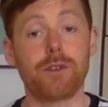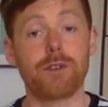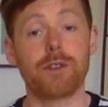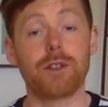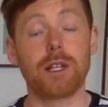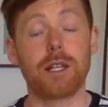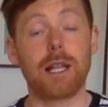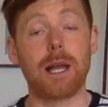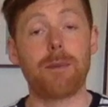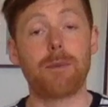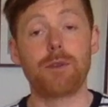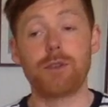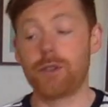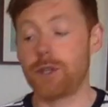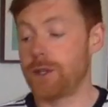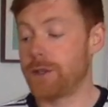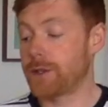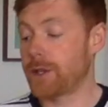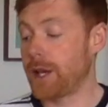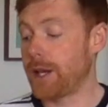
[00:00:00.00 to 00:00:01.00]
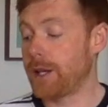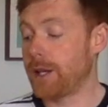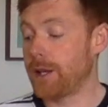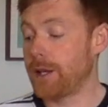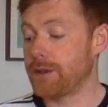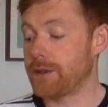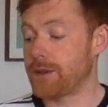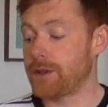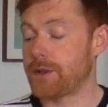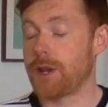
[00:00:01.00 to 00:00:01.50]
to the lemon cheesecake
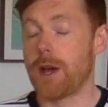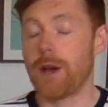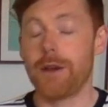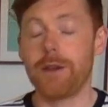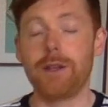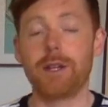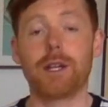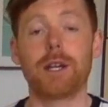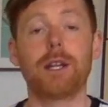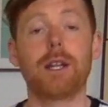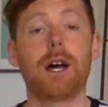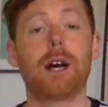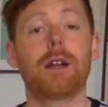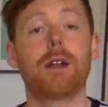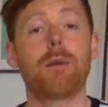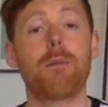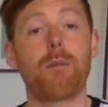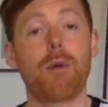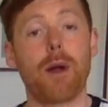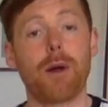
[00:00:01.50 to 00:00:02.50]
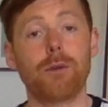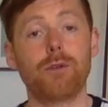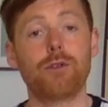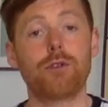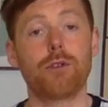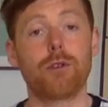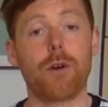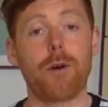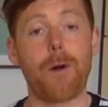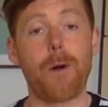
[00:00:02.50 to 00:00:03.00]
is you can add in brown
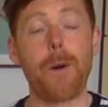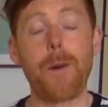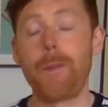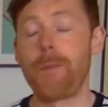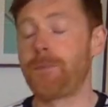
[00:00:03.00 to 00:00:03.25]
sugar.